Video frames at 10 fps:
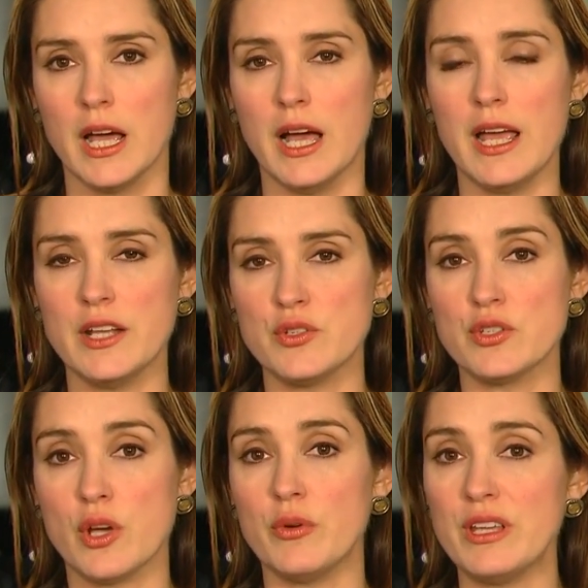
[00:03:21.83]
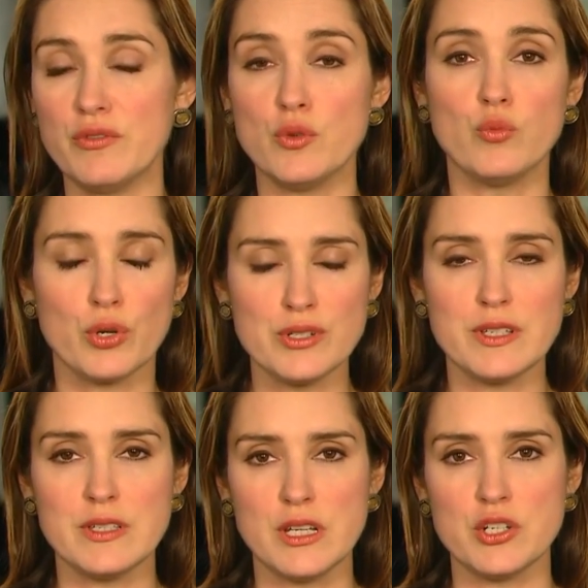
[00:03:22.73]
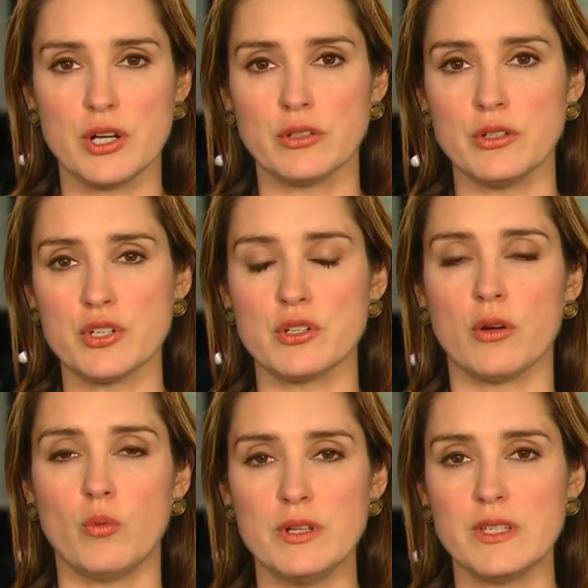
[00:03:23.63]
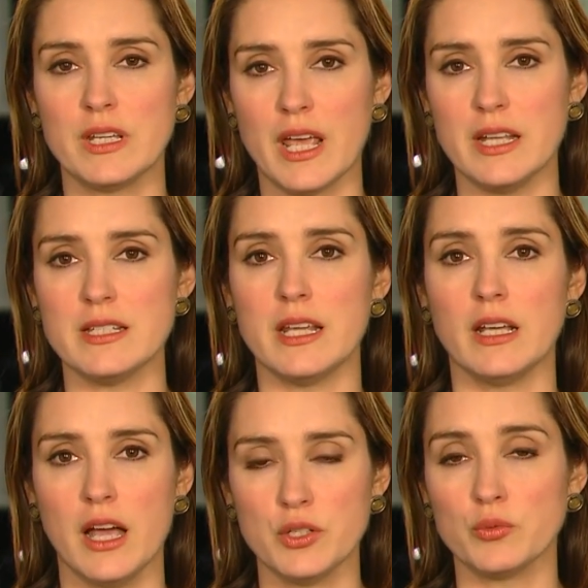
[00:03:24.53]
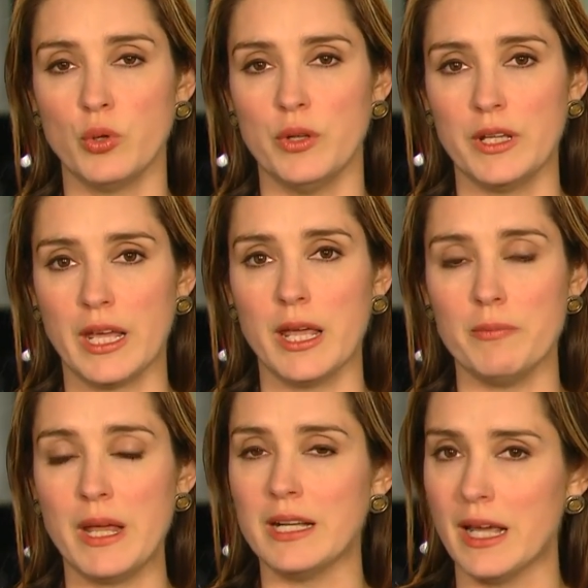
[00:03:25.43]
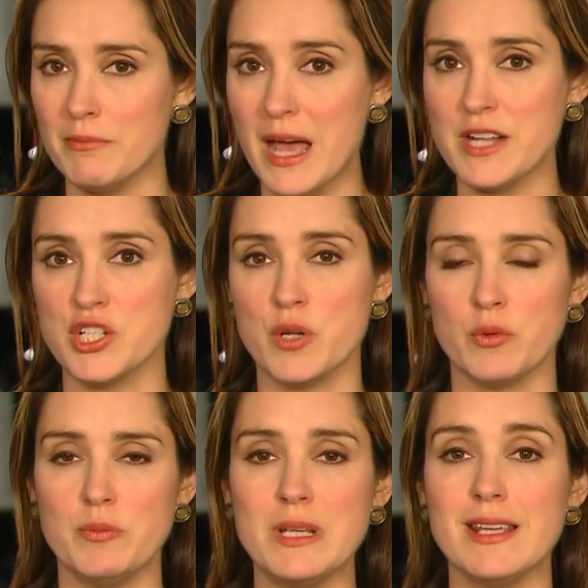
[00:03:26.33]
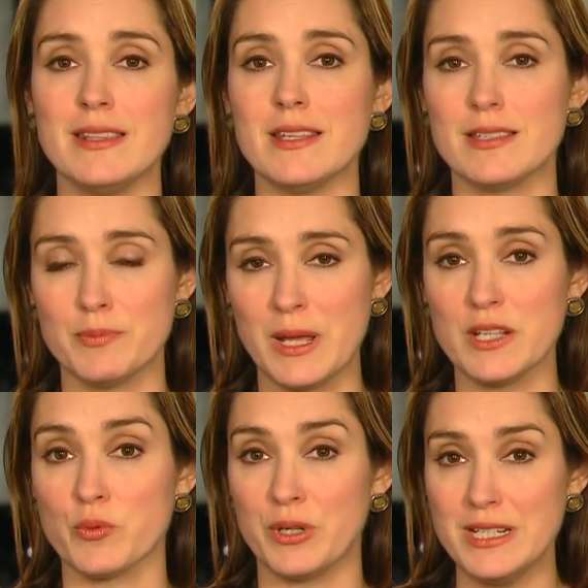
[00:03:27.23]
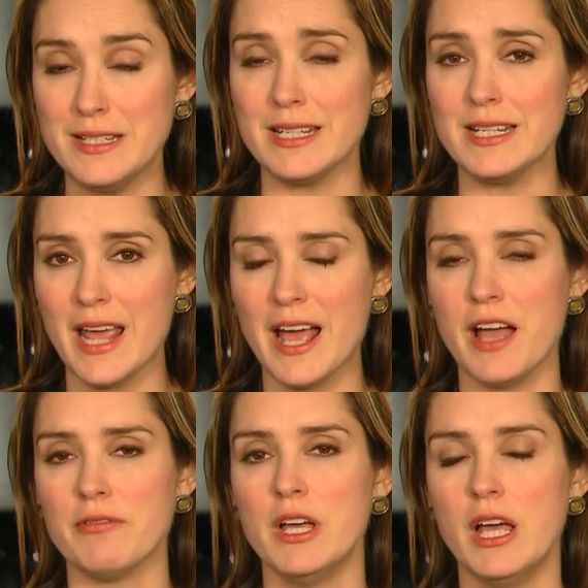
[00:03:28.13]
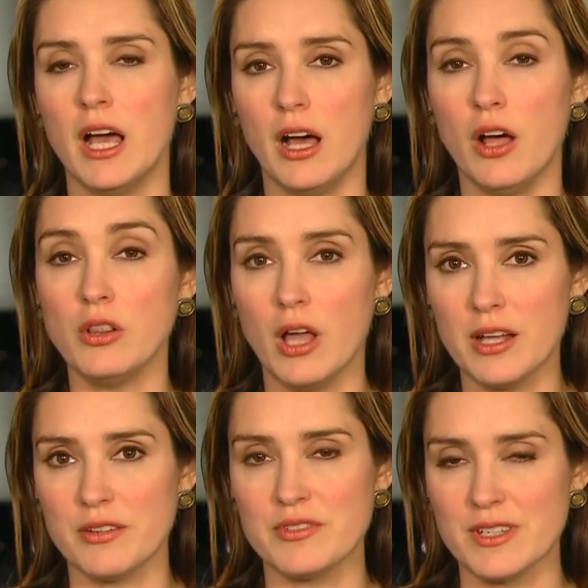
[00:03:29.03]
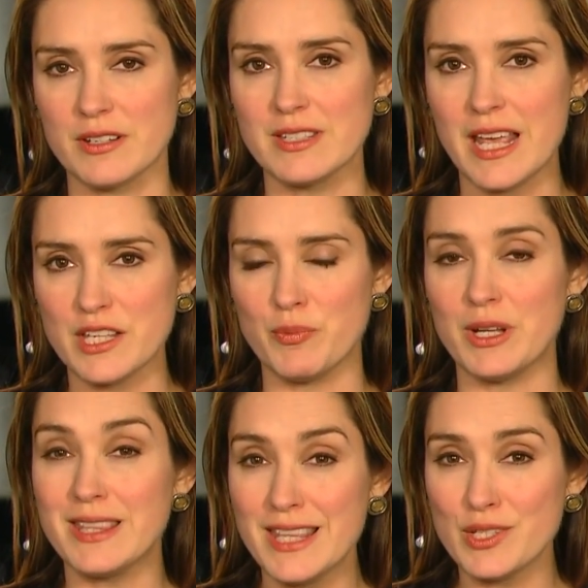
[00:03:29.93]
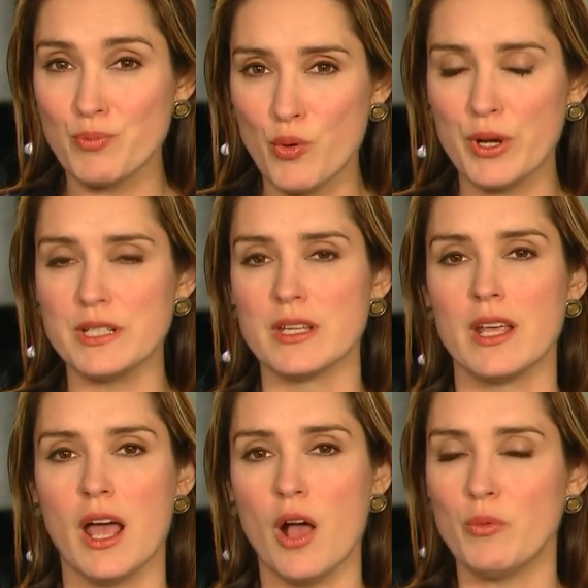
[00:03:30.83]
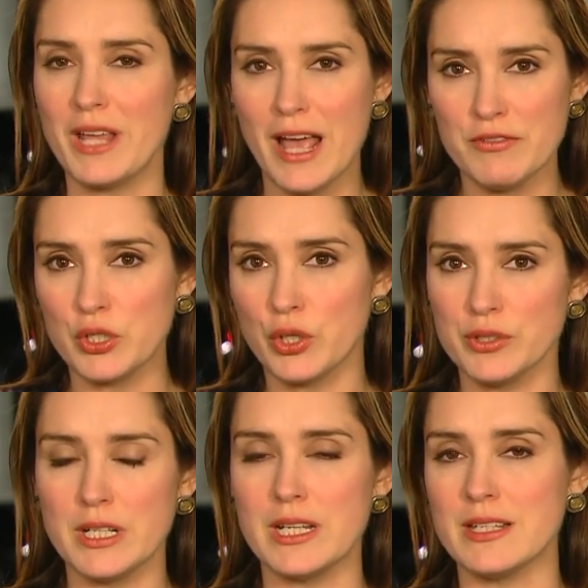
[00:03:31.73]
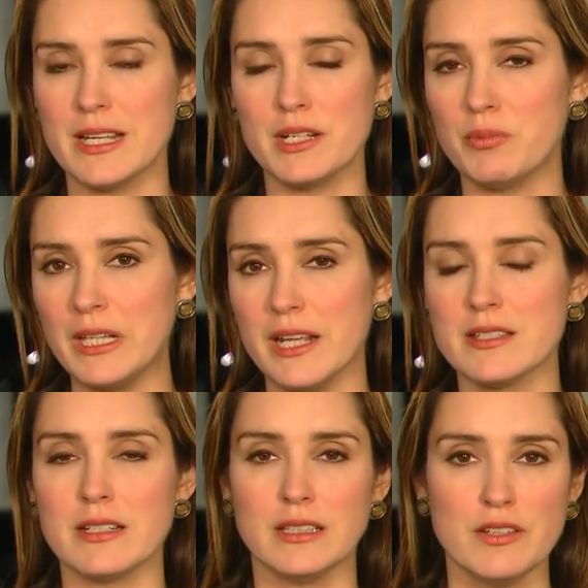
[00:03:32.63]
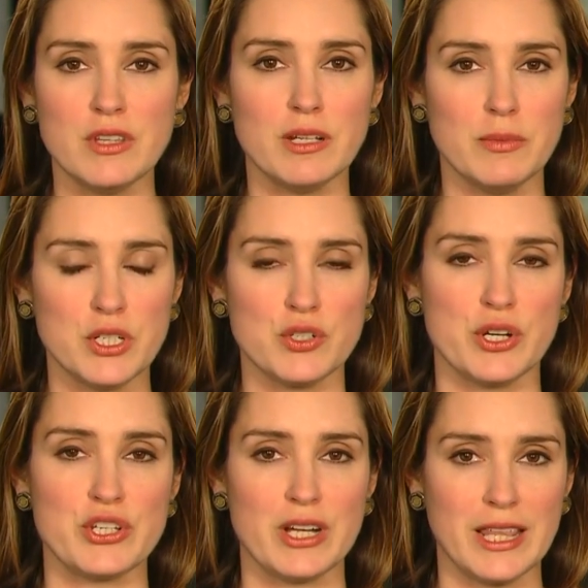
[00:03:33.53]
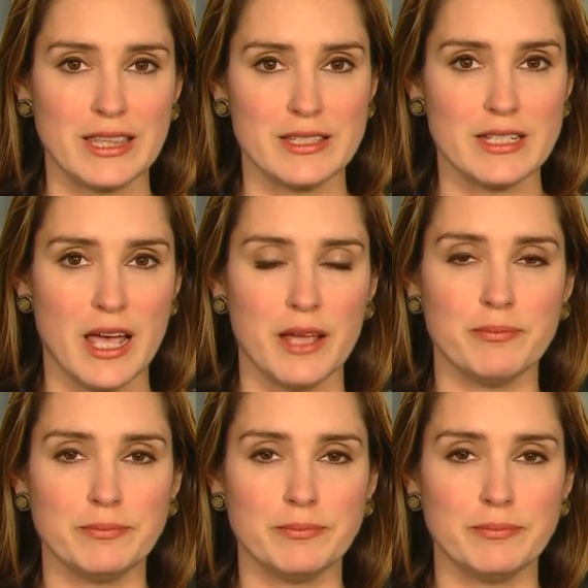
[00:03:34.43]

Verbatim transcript: And so if you were to see Jared Kushner once again take on a role in the campaign, I imagine it would be in this space where he did have a lot of success. But at this point, we haven't heard that he has any plans to leave the administration at this time.